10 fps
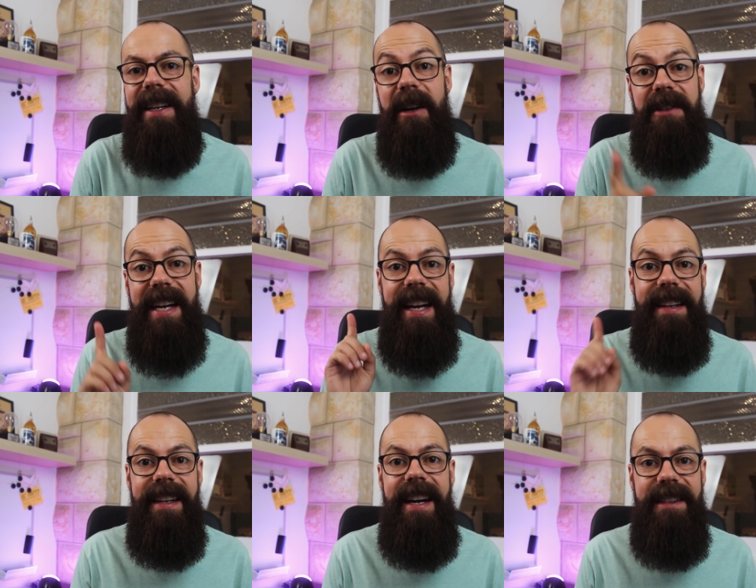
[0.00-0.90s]
Go check
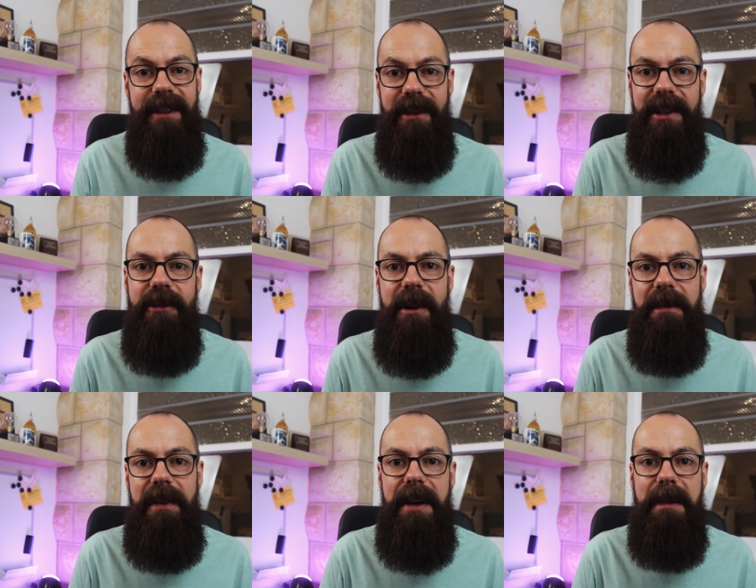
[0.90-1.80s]
out the article on Drone
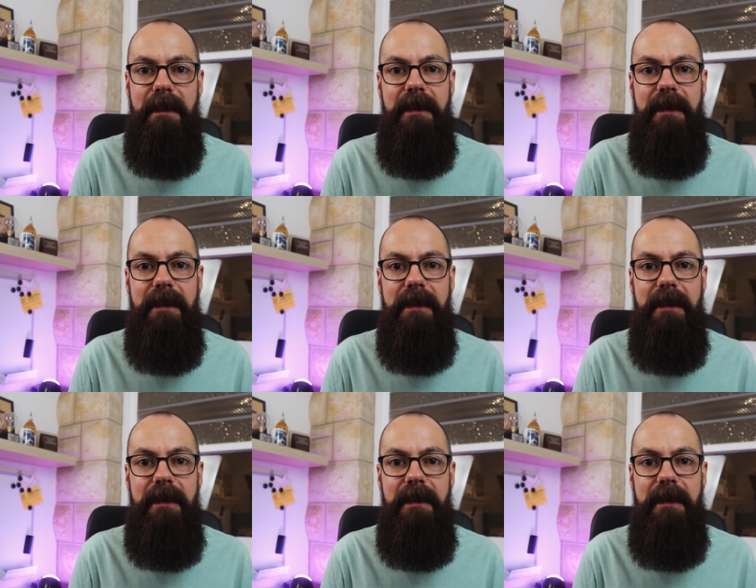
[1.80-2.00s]
Flying